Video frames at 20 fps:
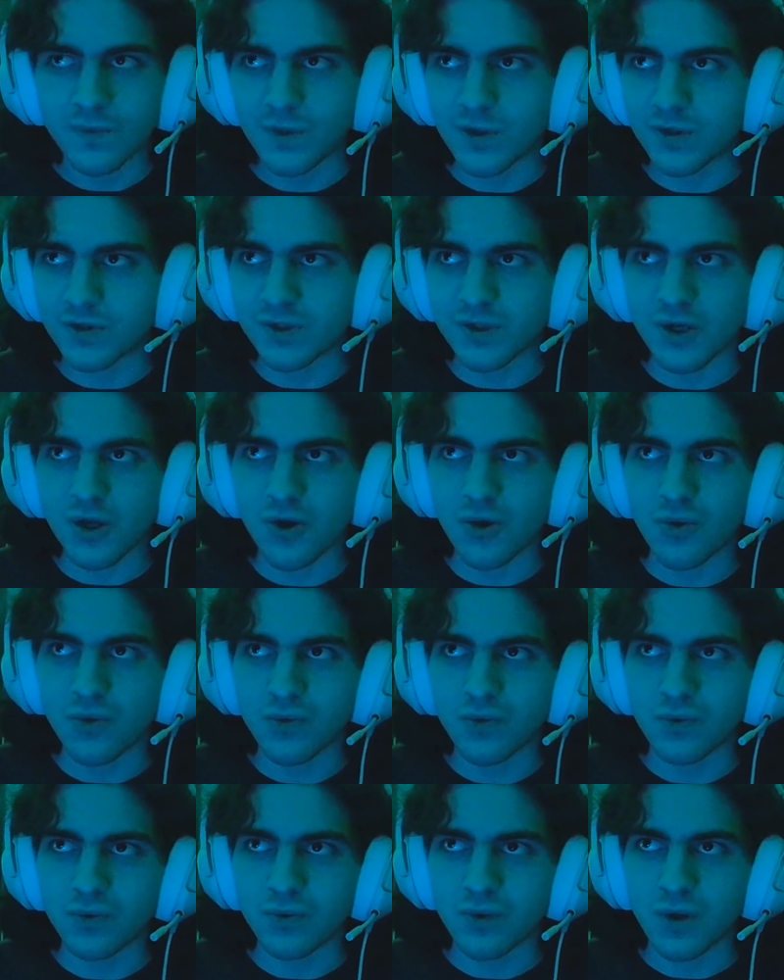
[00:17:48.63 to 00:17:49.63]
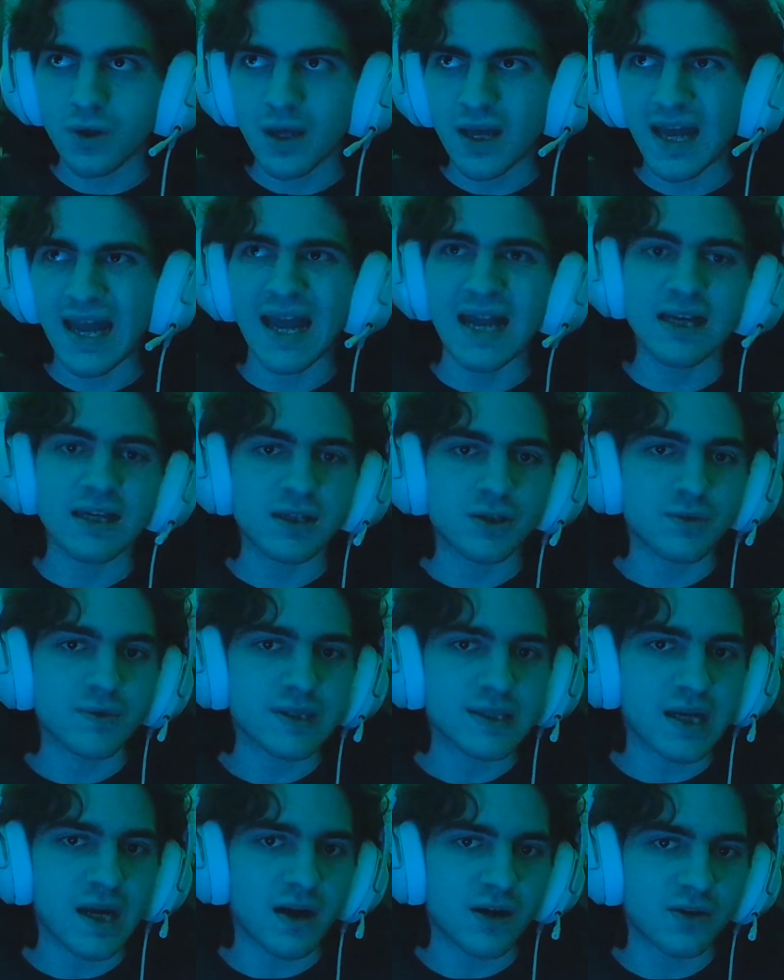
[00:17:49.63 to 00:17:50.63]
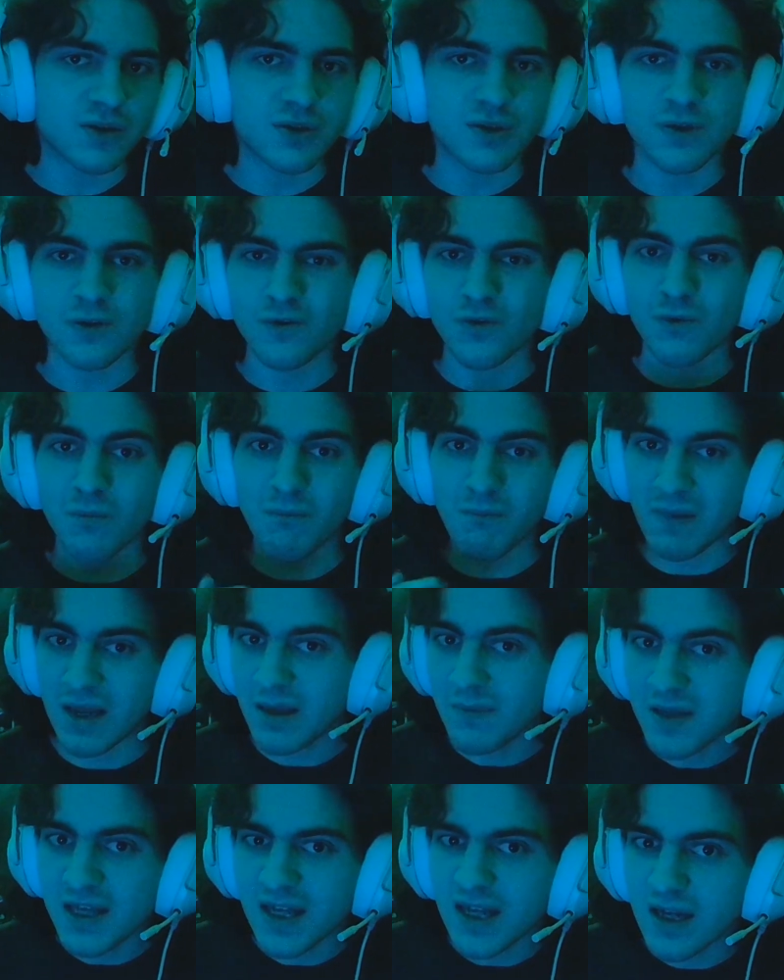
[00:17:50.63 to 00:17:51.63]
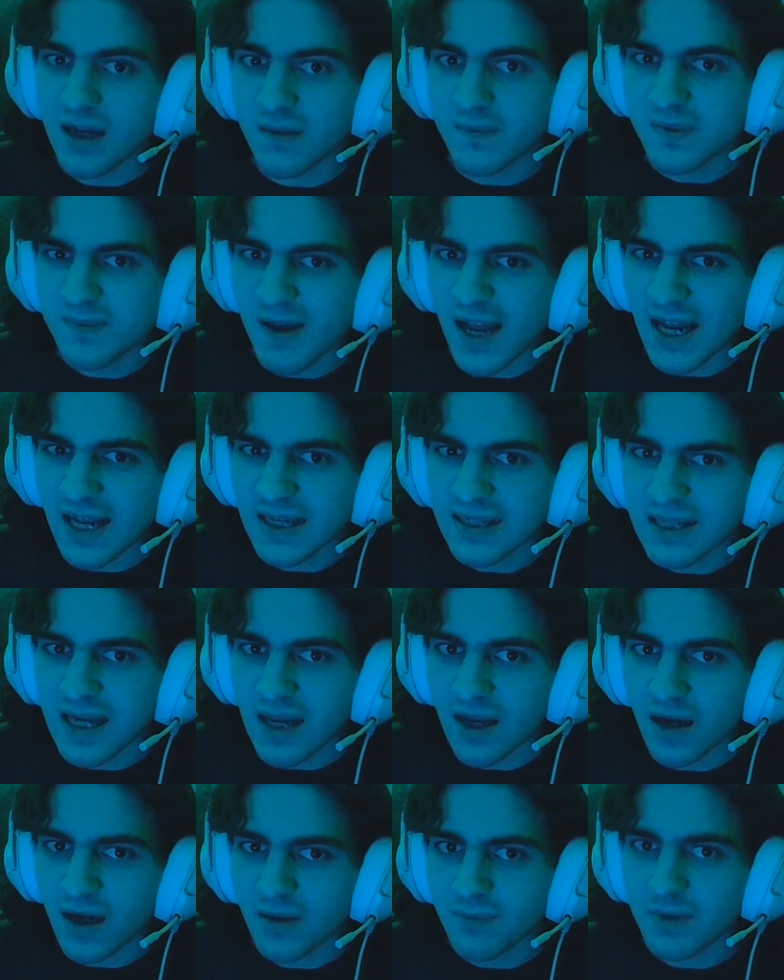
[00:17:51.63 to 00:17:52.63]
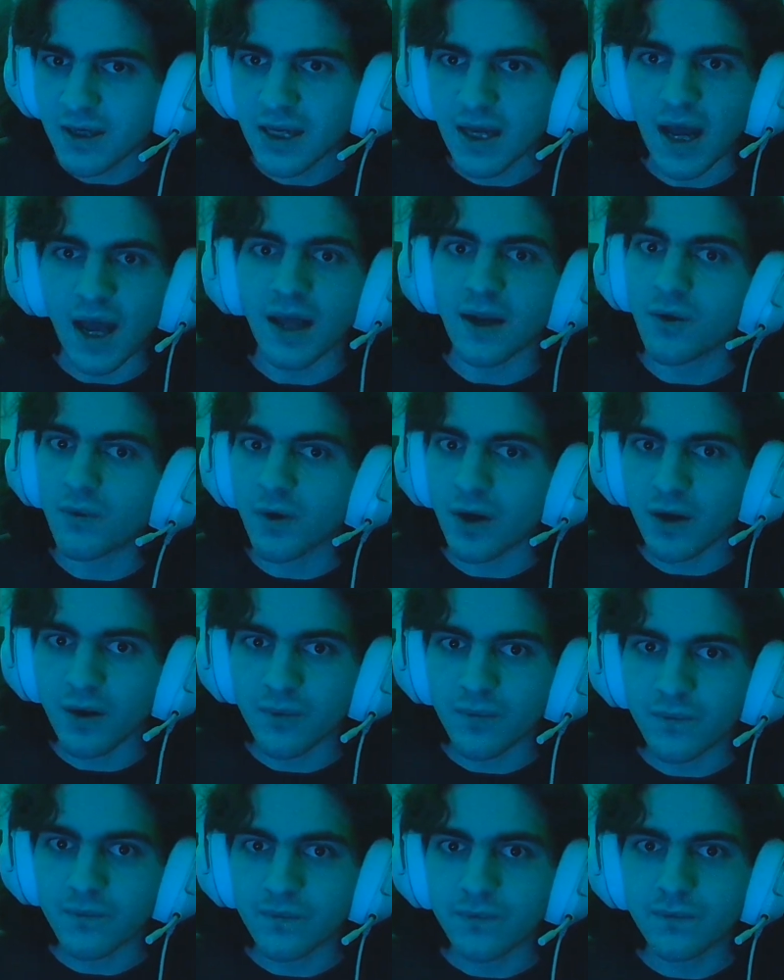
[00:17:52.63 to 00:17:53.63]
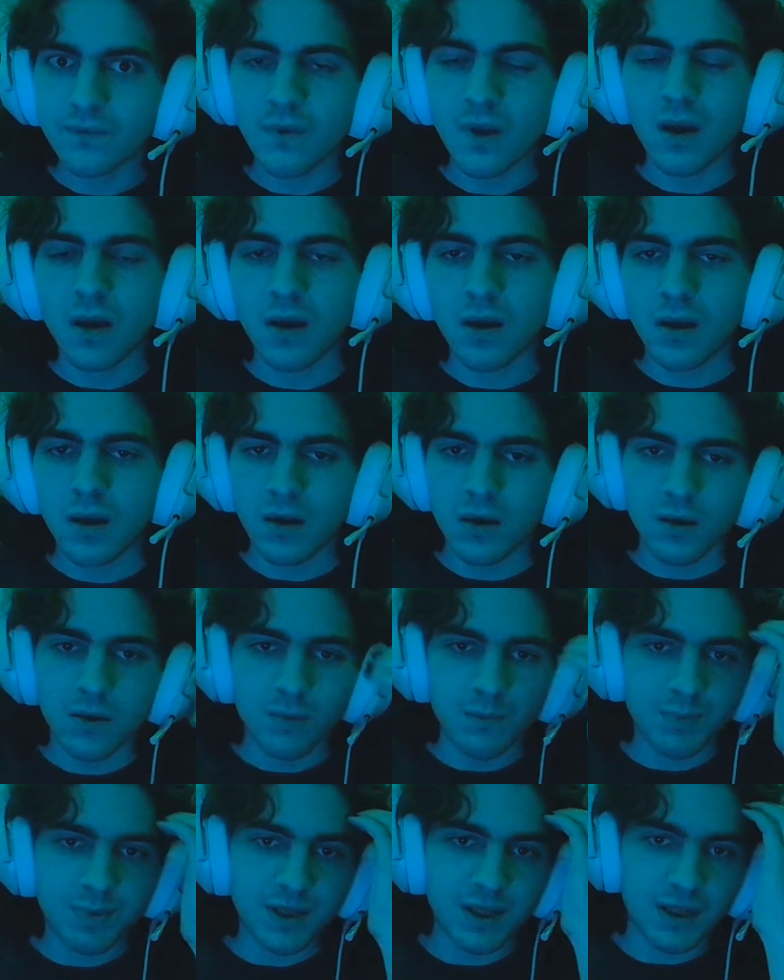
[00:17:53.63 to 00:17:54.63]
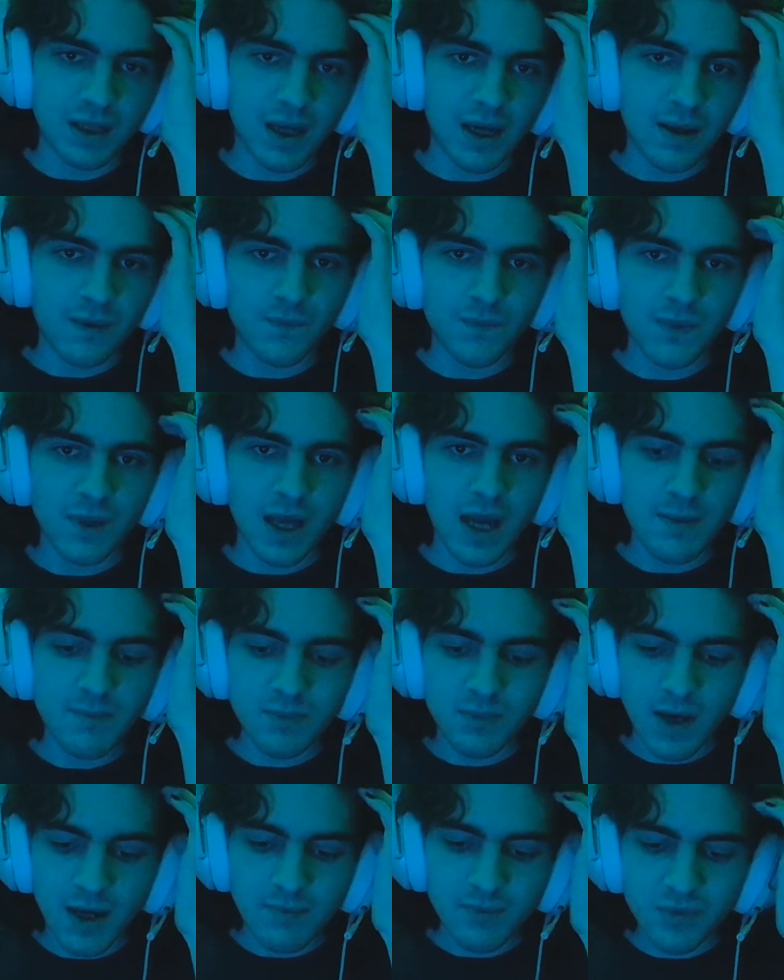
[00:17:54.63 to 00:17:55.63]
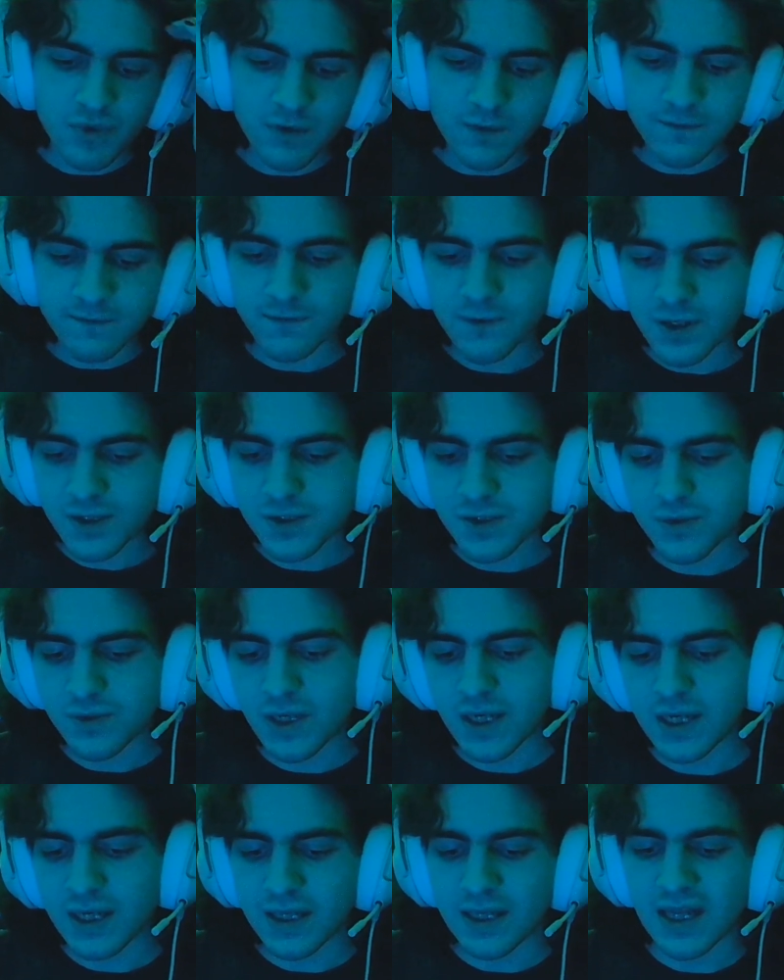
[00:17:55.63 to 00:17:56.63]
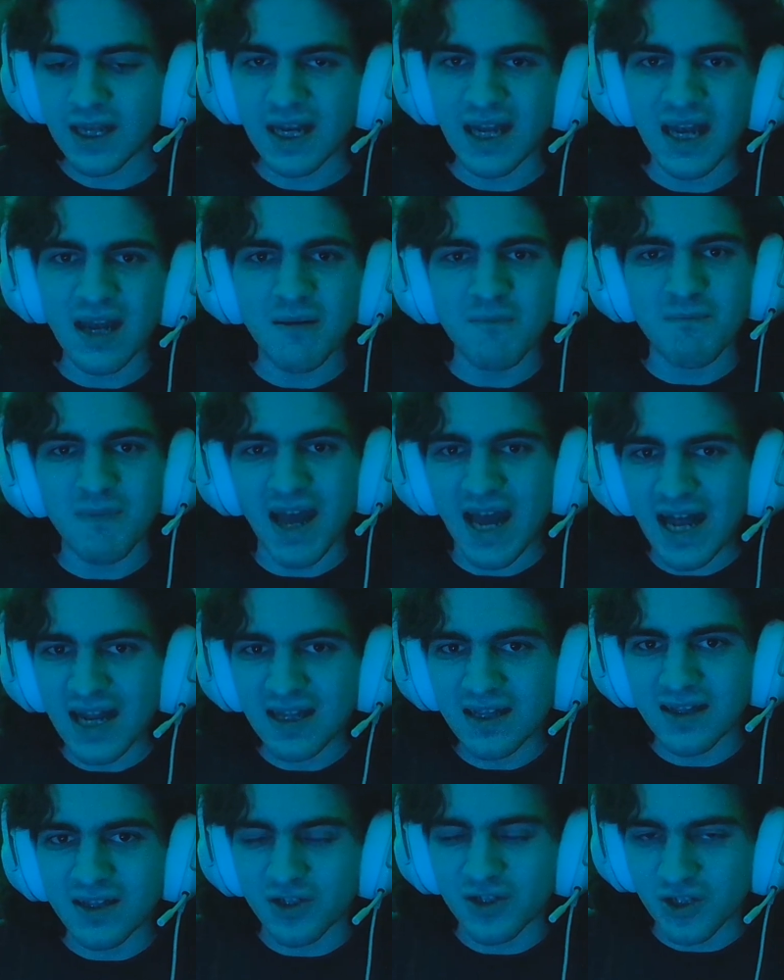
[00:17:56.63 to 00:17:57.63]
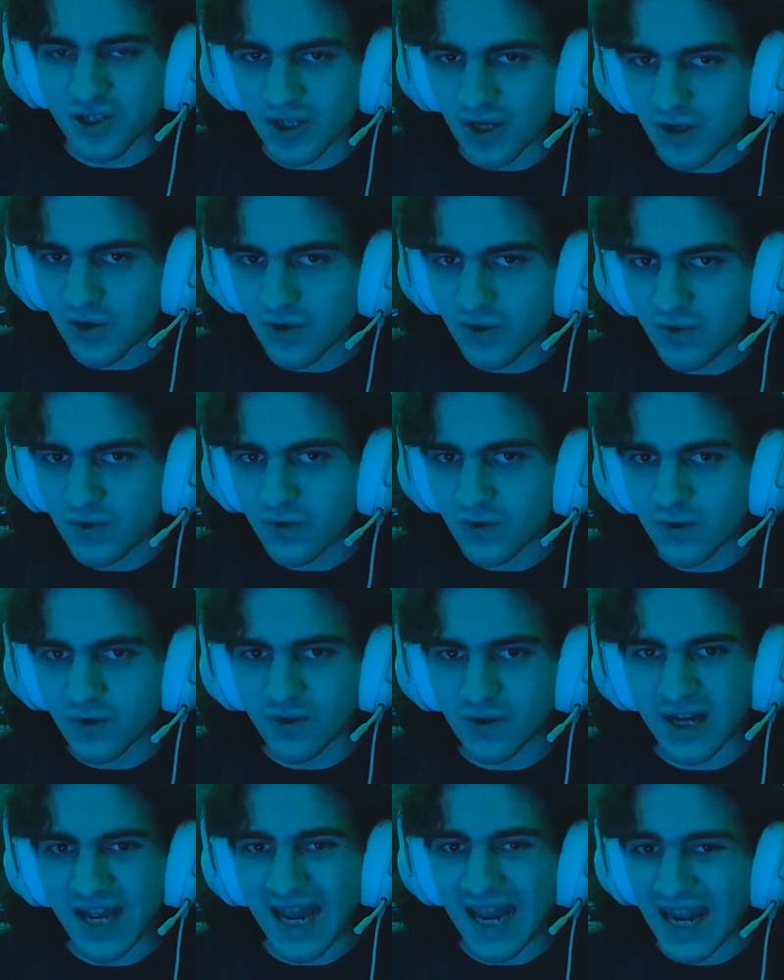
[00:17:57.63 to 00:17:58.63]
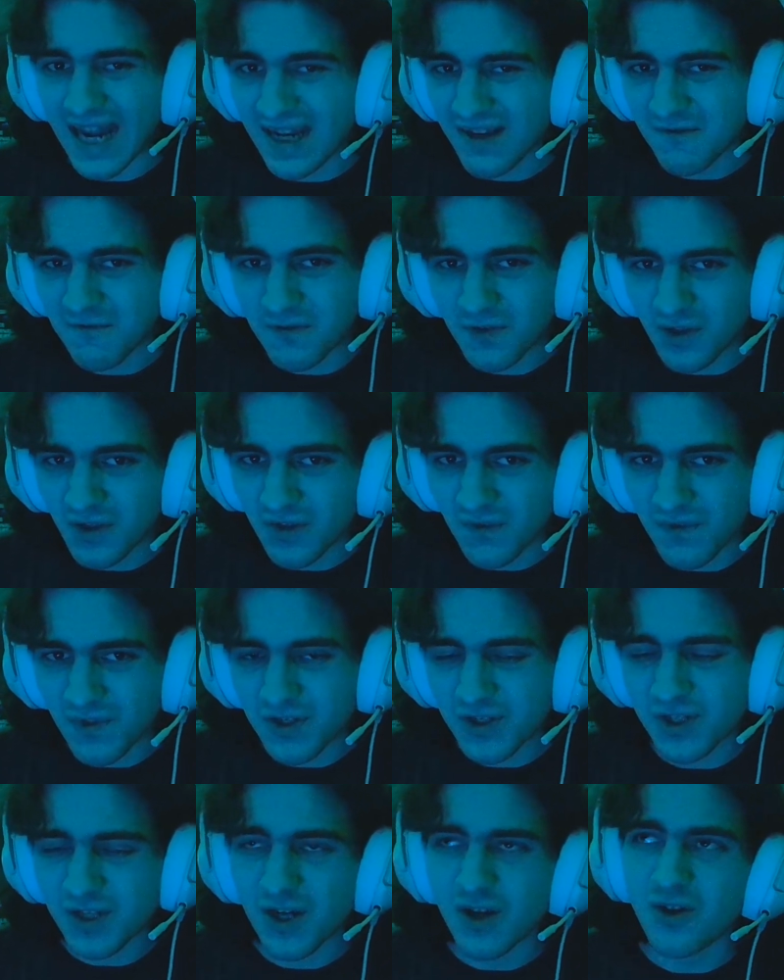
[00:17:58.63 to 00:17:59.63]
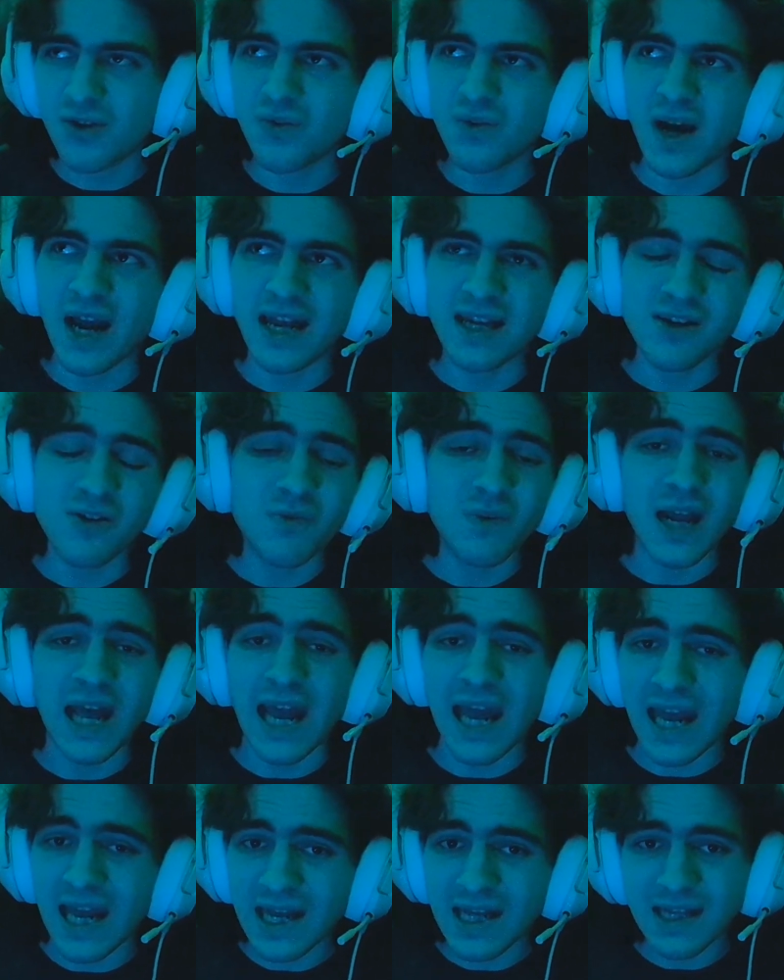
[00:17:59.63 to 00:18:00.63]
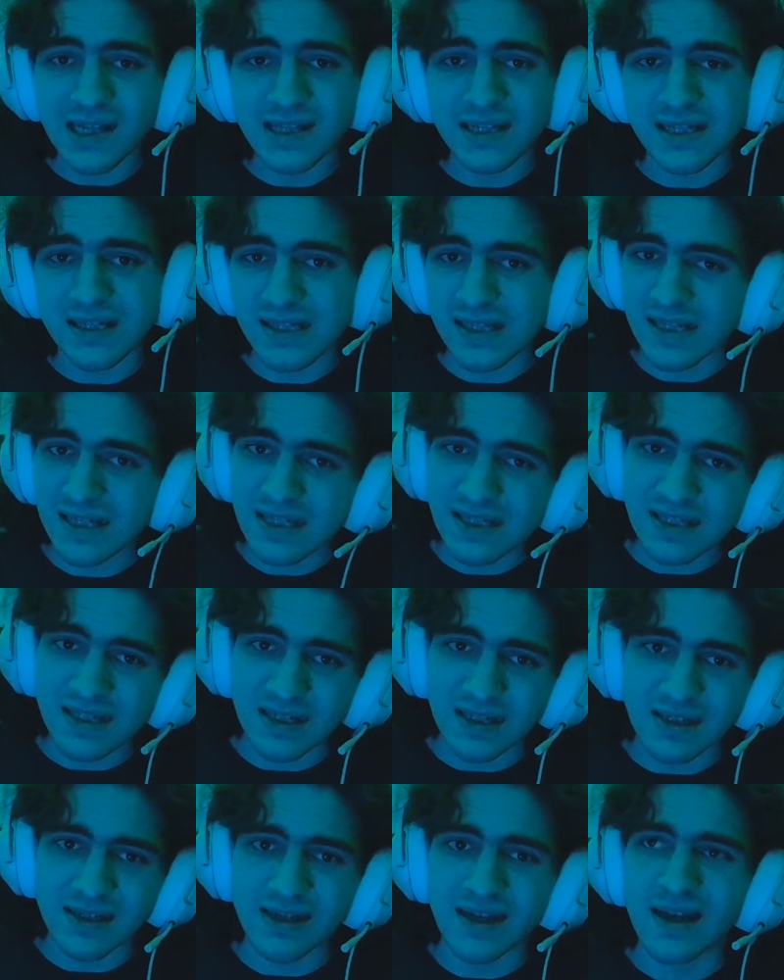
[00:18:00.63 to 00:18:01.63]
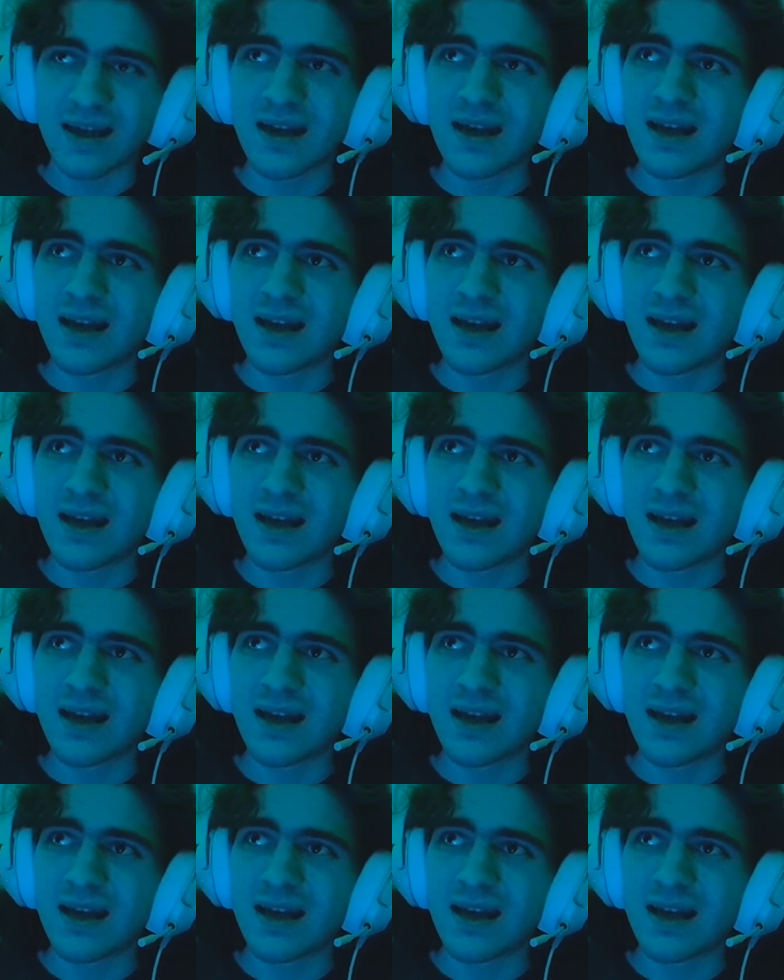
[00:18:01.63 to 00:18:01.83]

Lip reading: There's no ending to his character. So maybe he comes back and take on me. I don't know. But I'm more frustrated than I am mad at the show or hateful of the show. I don't hate the season.